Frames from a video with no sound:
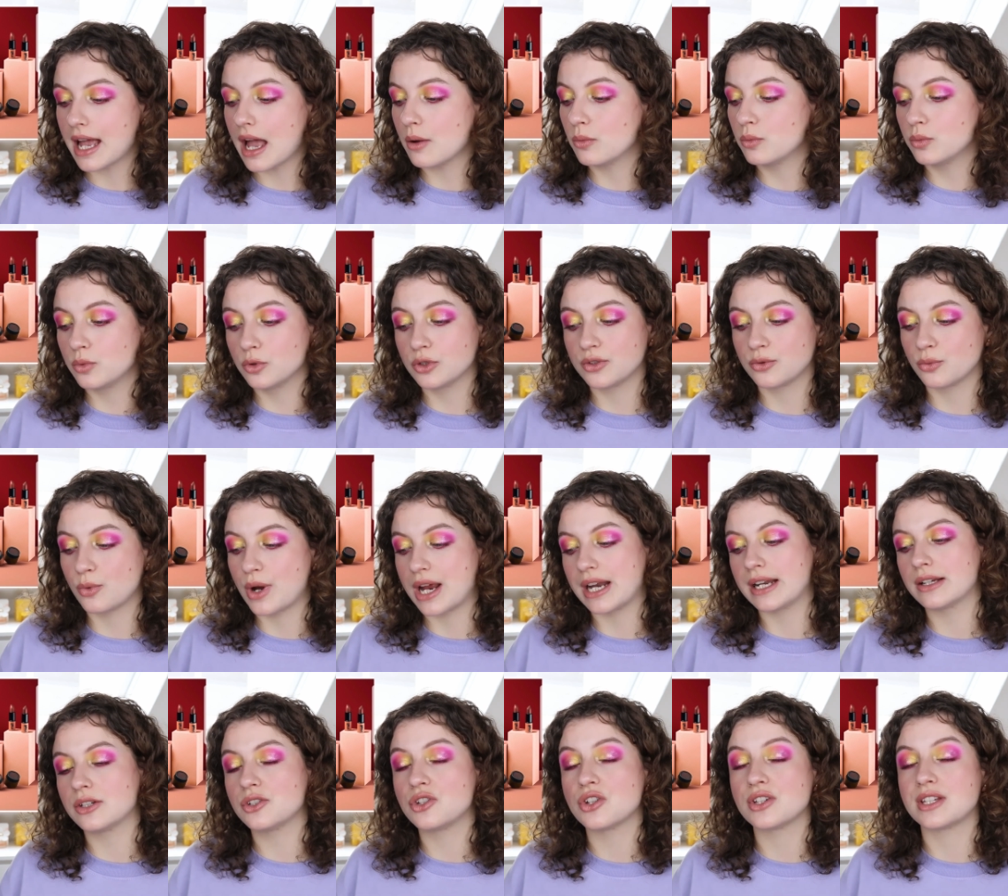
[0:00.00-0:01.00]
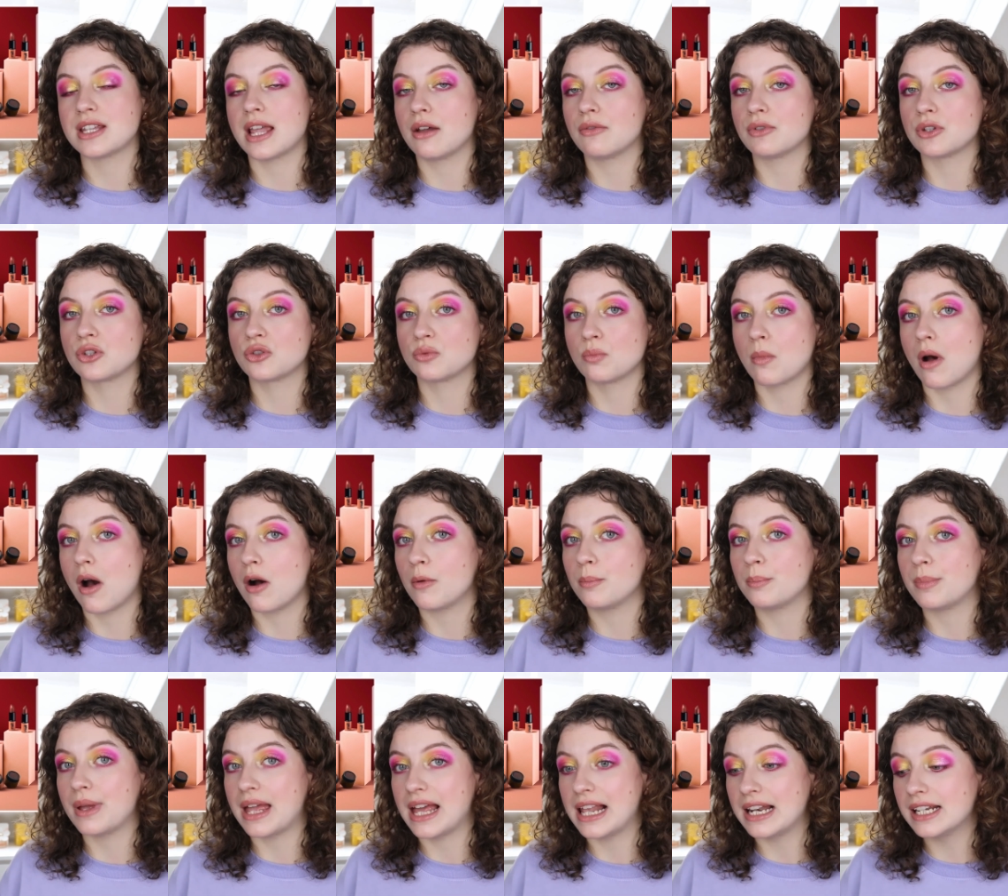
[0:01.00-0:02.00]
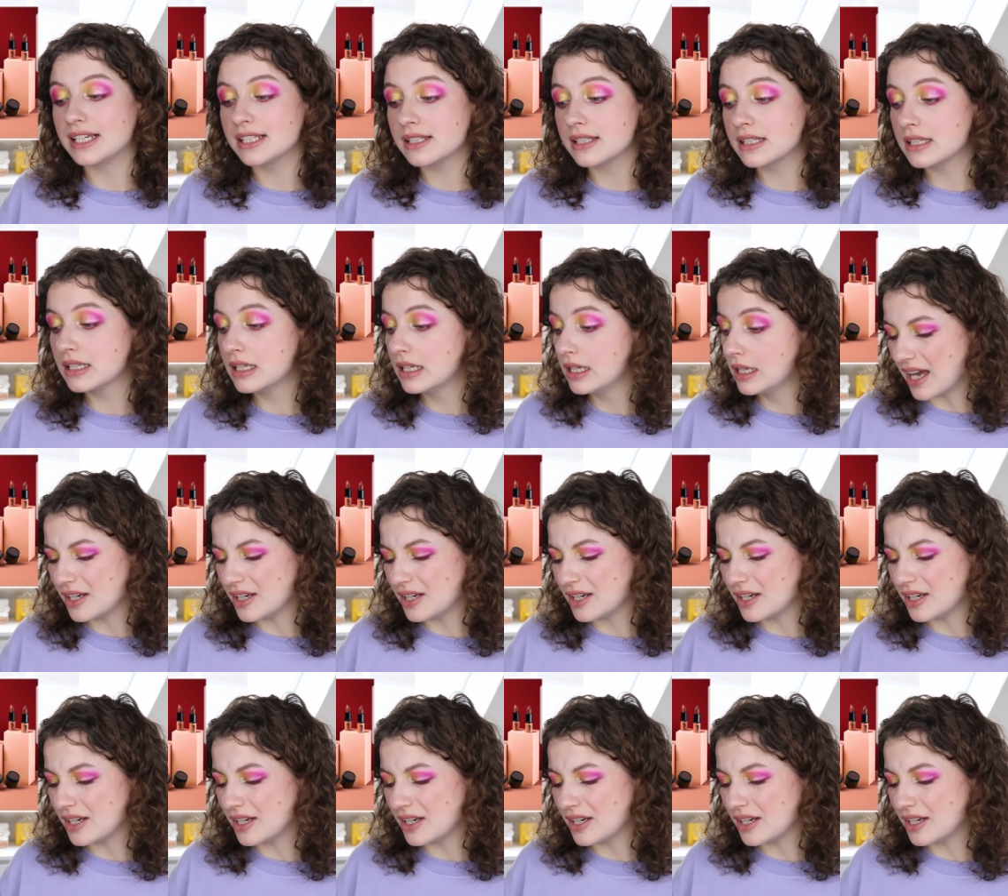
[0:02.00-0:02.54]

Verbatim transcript: I would rather just have a small palette.